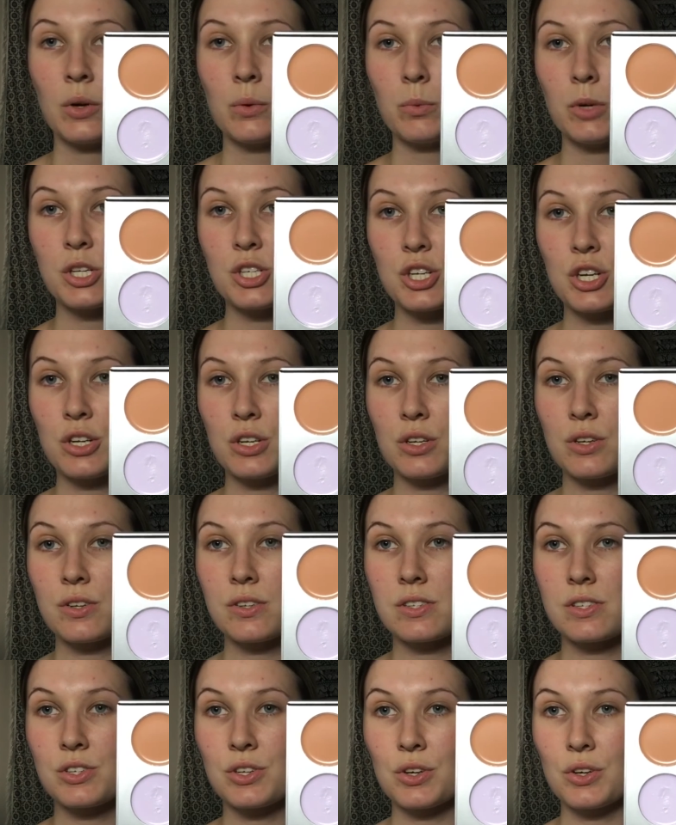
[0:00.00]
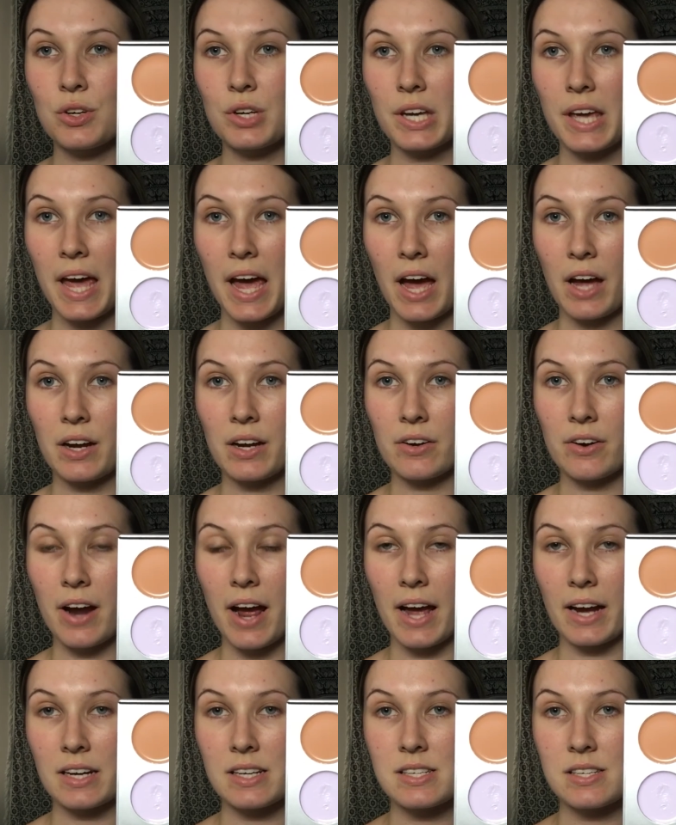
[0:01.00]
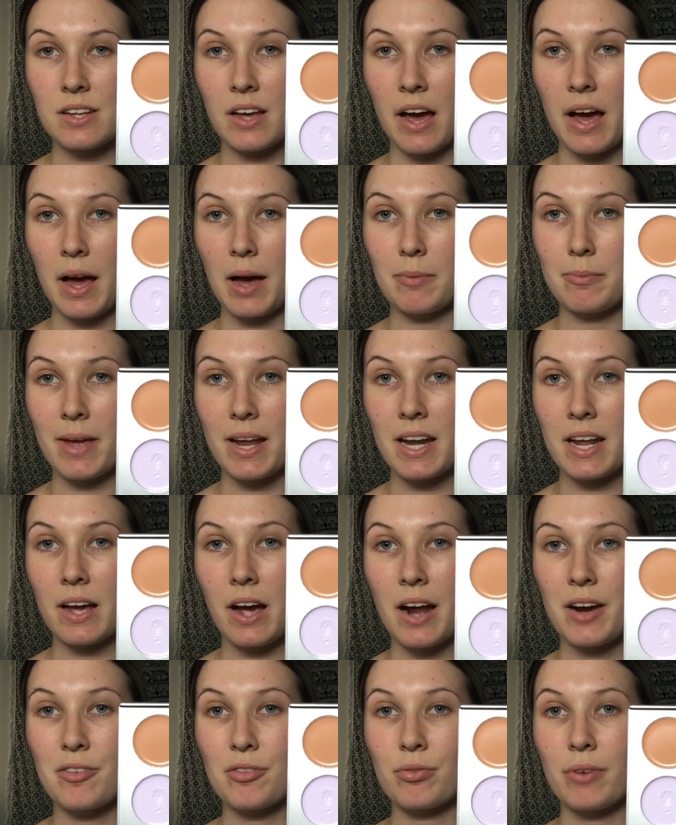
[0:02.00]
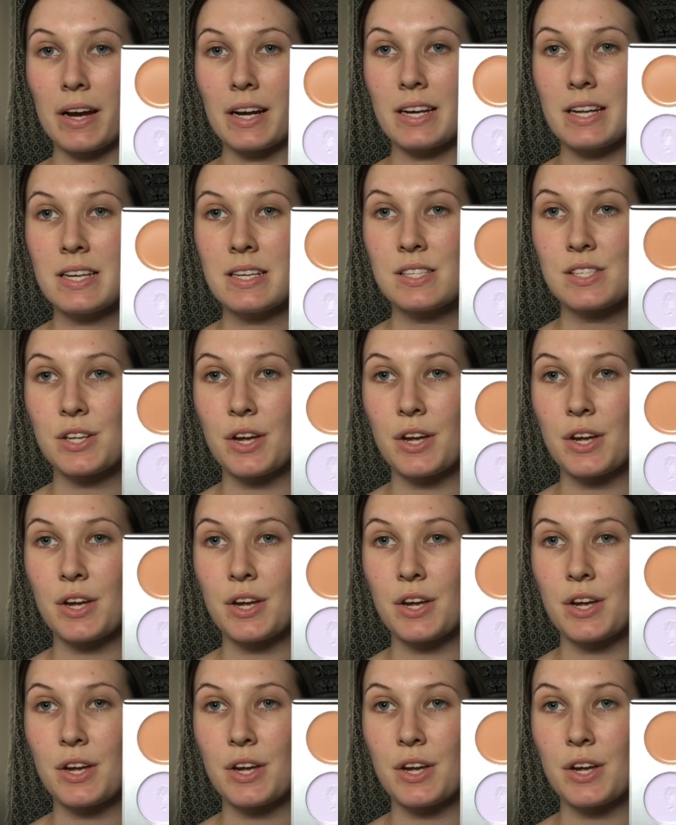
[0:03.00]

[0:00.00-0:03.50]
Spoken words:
which you use to counteract any kind of redness,